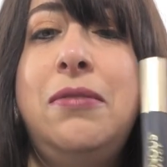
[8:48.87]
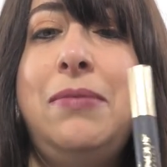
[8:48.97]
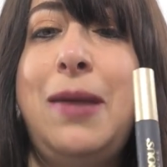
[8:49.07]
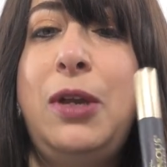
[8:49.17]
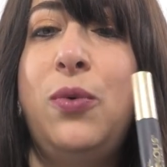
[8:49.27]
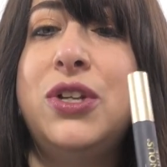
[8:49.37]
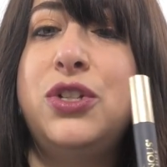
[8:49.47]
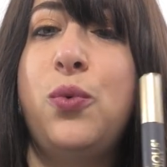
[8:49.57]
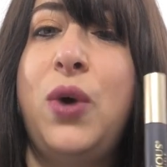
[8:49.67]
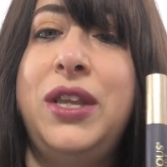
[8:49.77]
maybe was
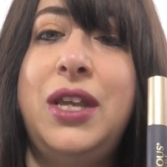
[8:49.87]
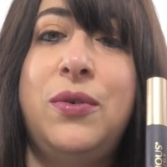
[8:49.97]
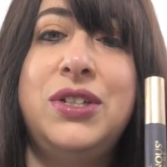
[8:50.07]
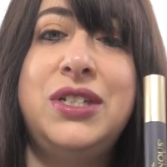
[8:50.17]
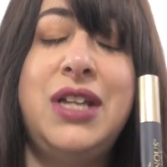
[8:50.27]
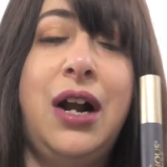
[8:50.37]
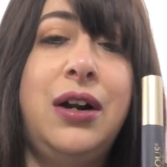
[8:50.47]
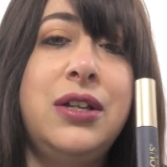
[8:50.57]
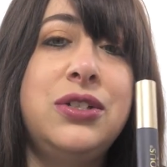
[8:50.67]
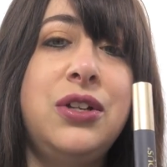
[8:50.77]
the one that was the
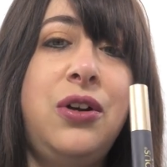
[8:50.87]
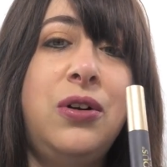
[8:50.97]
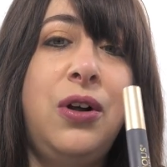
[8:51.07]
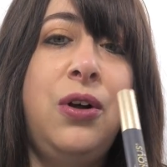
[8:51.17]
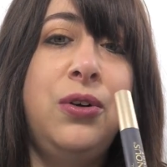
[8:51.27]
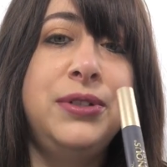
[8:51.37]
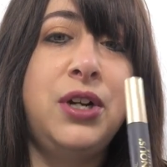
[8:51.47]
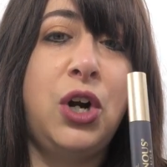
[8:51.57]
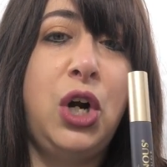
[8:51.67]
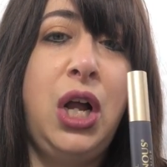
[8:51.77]
hardest to hold a
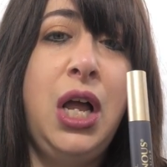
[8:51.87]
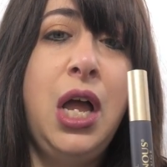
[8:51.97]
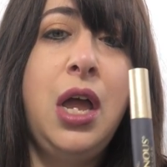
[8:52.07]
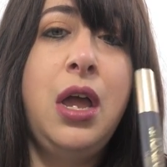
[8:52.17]
curl.